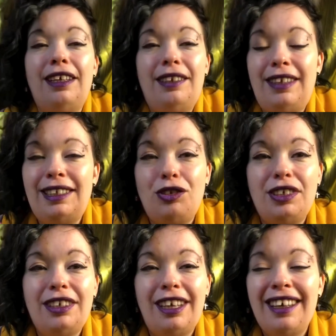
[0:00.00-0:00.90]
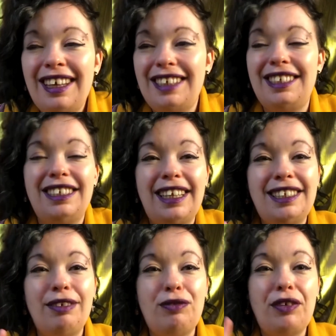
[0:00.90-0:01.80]
this isn't
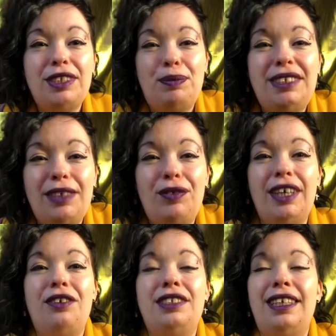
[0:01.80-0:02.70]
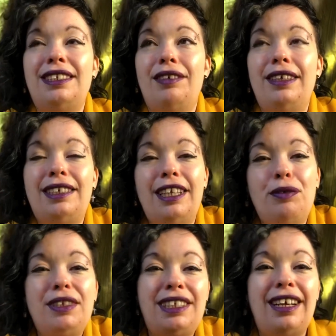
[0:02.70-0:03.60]
necessarily very specific. It doesn't necessarily tell you
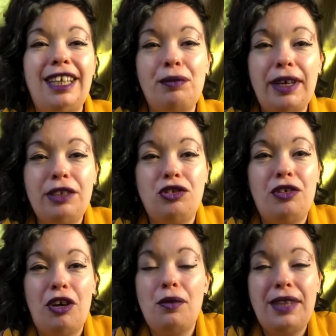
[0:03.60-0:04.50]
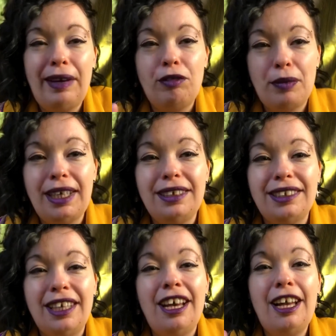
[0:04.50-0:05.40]
exactly where you should go, and that remains
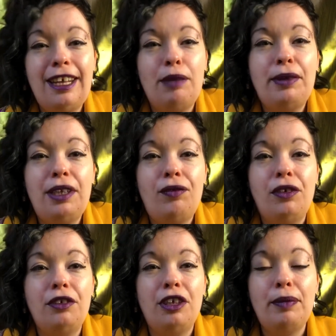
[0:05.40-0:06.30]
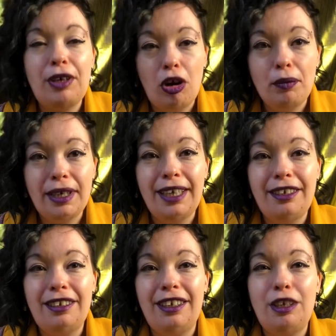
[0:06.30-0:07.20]
a little bit difficult and a bit
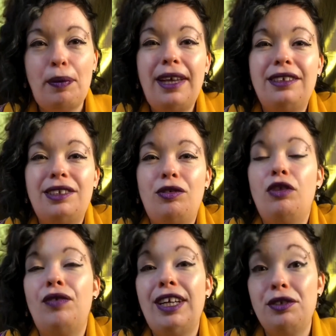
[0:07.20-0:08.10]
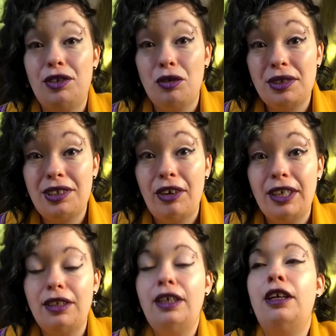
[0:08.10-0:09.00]
complicated, and it depends on your values and your
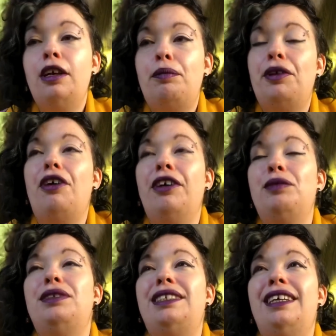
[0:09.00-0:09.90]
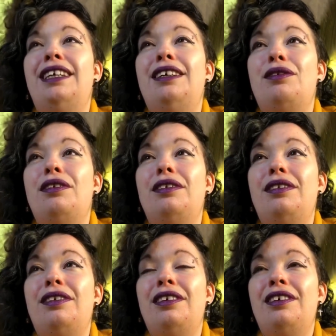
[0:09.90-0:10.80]
style. But I would say that
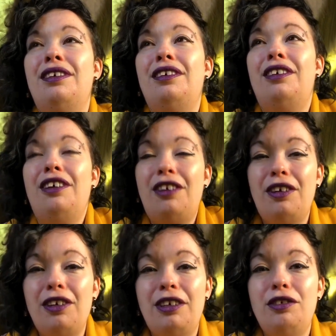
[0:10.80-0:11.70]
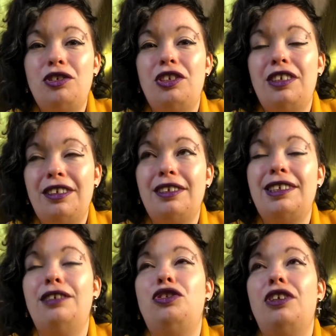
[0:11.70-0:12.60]
the conclusion and the
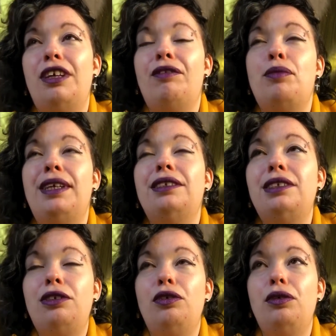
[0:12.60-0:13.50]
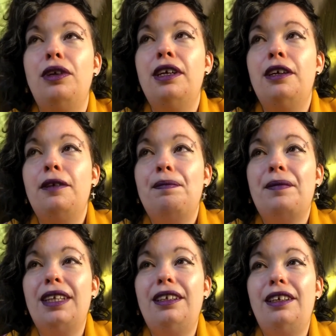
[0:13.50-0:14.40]
solution kind of remains to
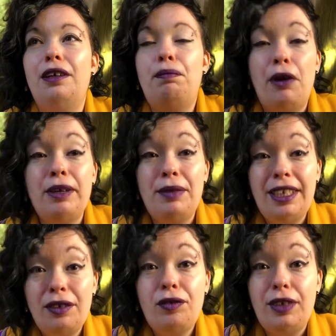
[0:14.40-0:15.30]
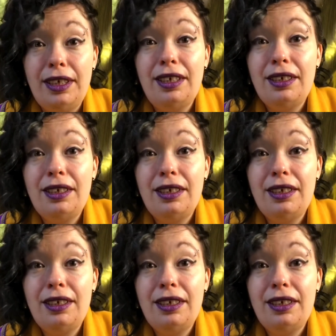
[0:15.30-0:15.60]
buy meaningfully,